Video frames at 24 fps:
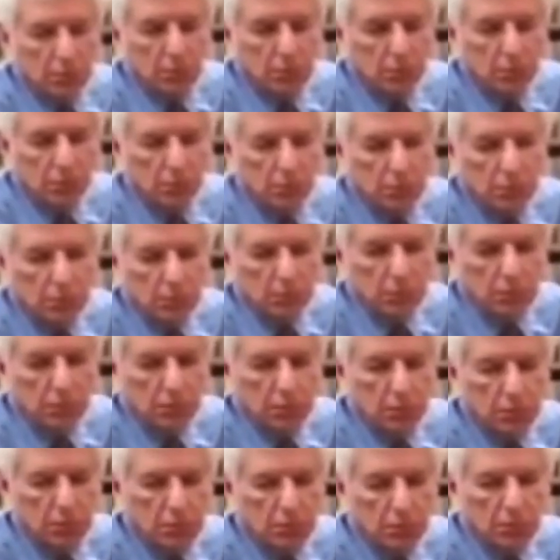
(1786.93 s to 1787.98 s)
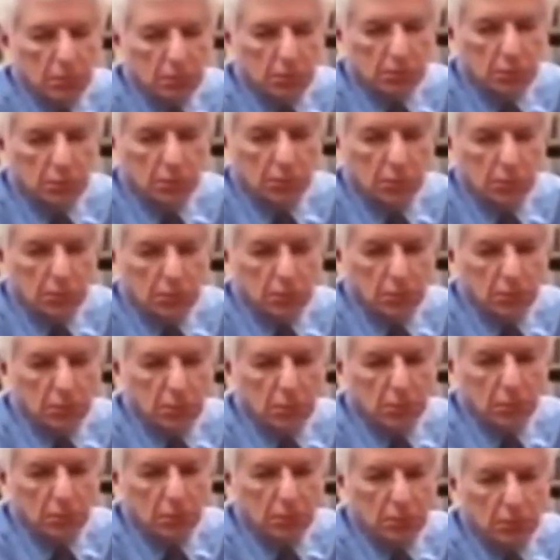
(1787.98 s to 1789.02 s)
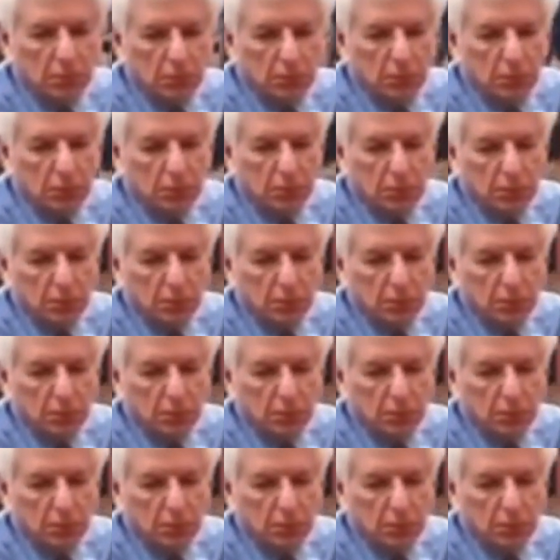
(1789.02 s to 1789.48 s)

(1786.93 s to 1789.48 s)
(no one is talking)